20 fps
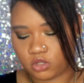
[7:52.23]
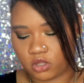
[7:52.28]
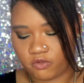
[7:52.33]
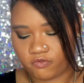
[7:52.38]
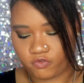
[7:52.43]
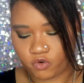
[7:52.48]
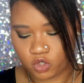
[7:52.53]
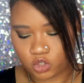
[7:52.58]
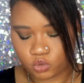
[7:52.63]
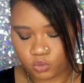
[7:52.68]
So the
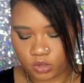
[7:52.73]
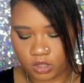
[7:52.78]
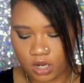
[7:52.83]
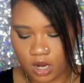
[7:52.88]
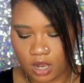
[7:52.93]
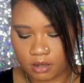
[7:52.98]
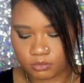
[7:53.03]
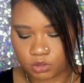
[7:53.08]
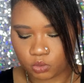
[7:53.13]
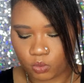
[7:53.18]
first one
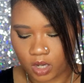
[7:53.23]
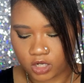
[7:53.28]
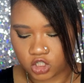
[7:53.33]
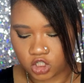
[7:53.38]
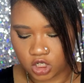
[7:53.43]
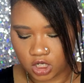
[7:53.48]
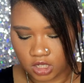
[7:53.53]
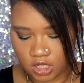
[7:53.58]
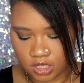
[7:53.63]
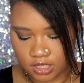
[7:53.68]
I'm
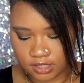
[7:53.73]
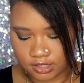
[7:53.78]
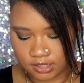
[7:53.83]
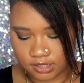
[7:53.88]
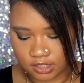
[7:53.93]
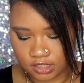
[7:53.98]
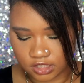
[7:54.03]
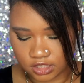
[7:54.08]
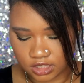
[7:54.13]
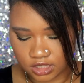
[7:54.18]
swatching is
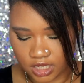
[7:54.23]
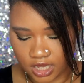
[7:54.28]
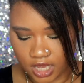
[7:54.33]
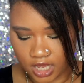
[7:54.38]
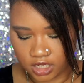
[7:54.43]
this